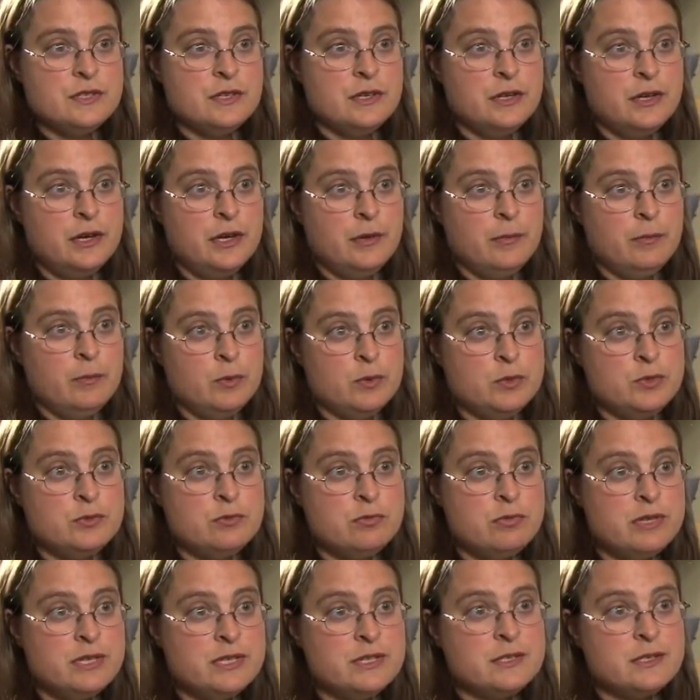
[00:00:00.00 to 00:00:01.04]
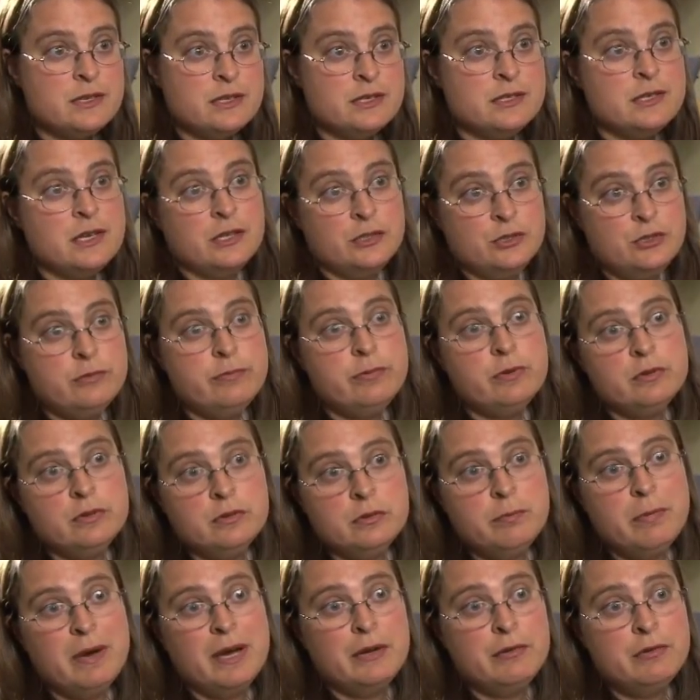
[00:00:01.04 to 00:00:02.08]
are at most risk is attributed
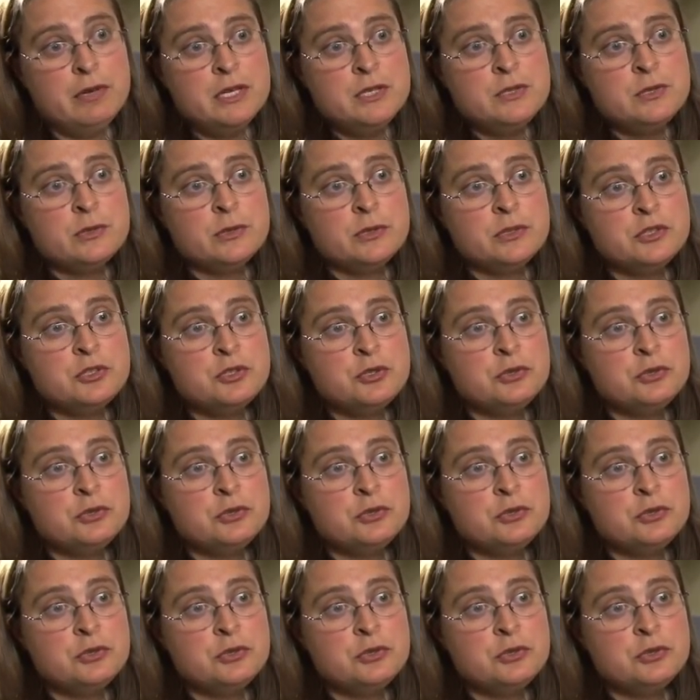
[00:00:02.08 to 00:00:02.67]
by research